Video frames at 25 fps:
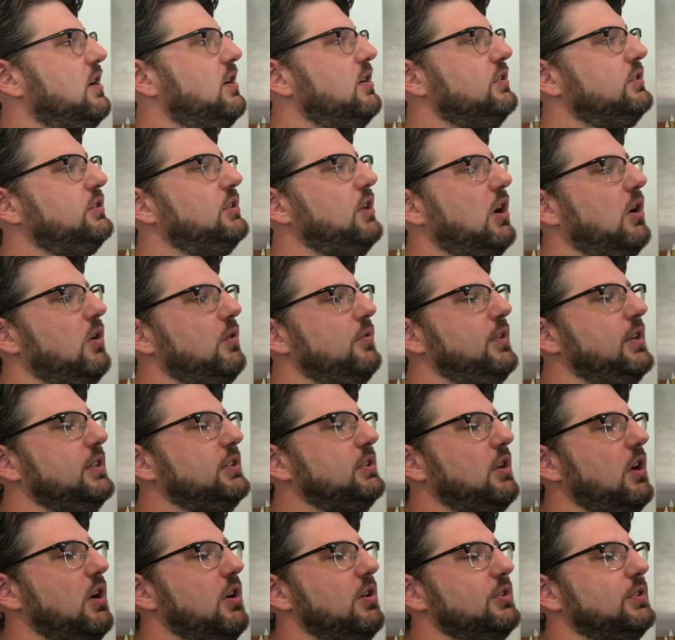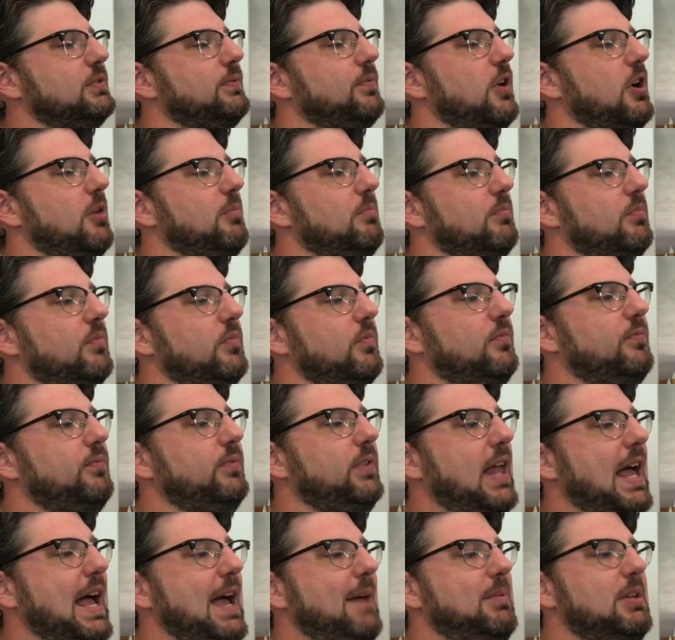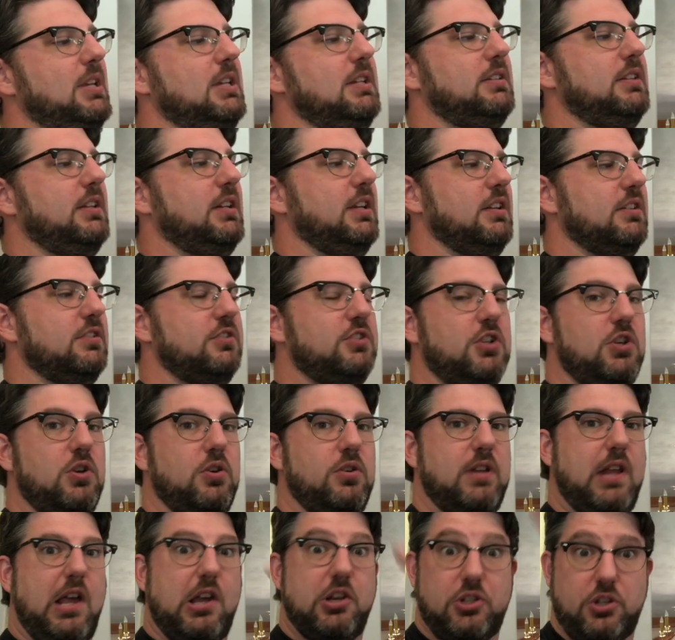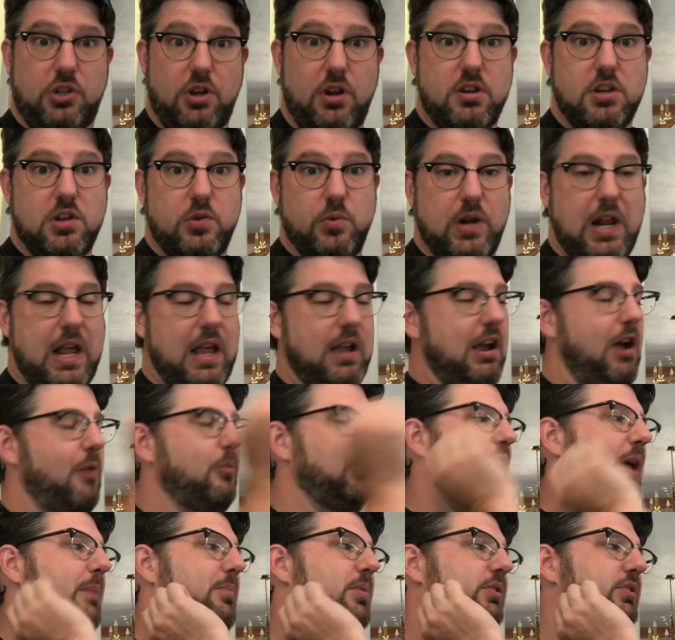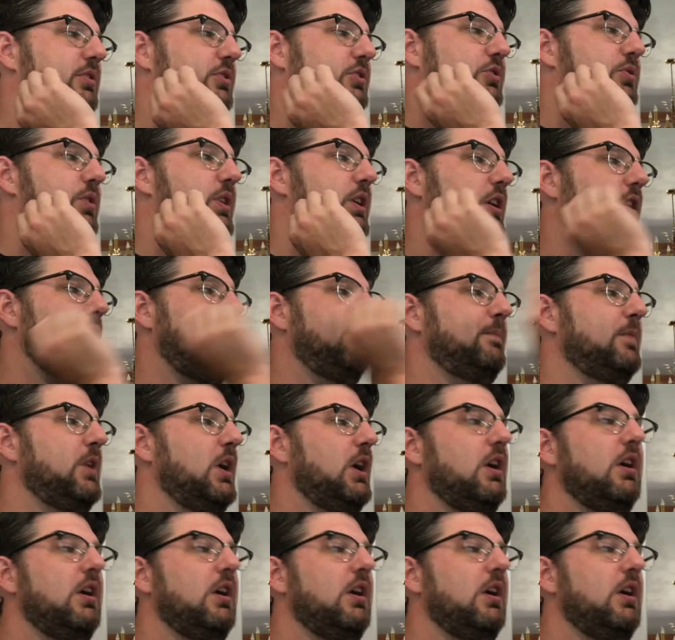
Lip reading: So this goes from flabby to in tune, and I'll show you when I put the string on.